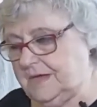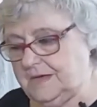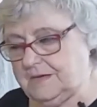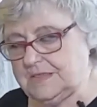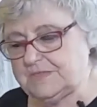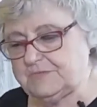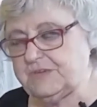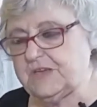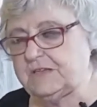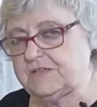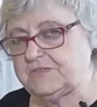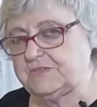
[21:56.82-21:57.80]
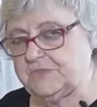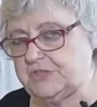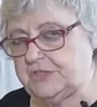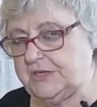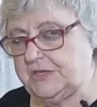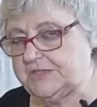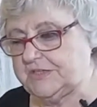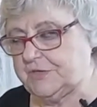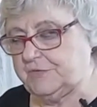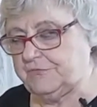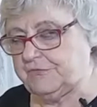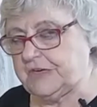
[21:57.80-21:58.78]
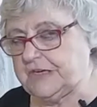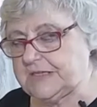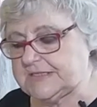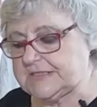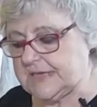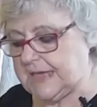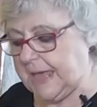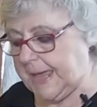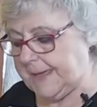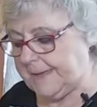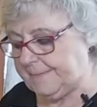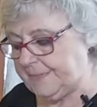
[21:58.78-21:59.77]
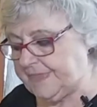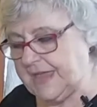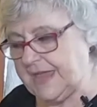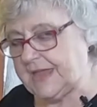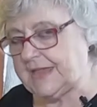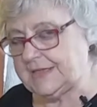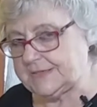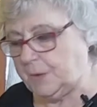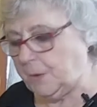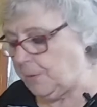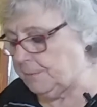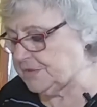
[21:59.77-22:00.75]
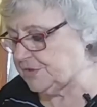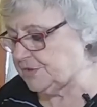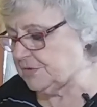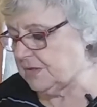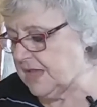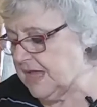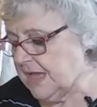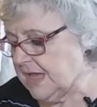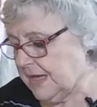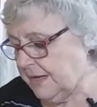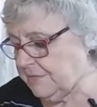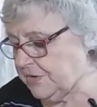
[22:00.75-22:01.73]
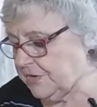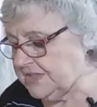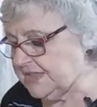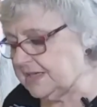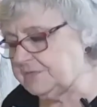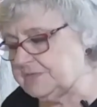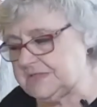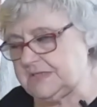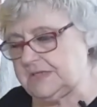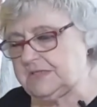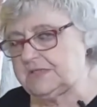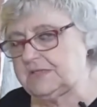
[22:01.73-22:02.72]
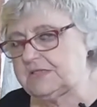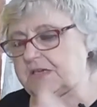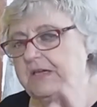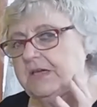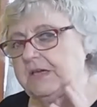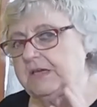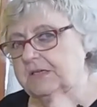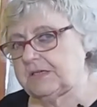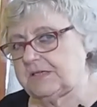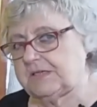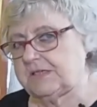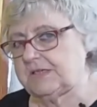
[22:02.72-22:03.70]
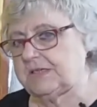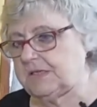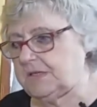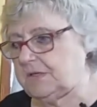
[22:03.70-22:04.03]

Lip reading: sprinkle some chilies over it. That is optional. I'm going to have a taste and see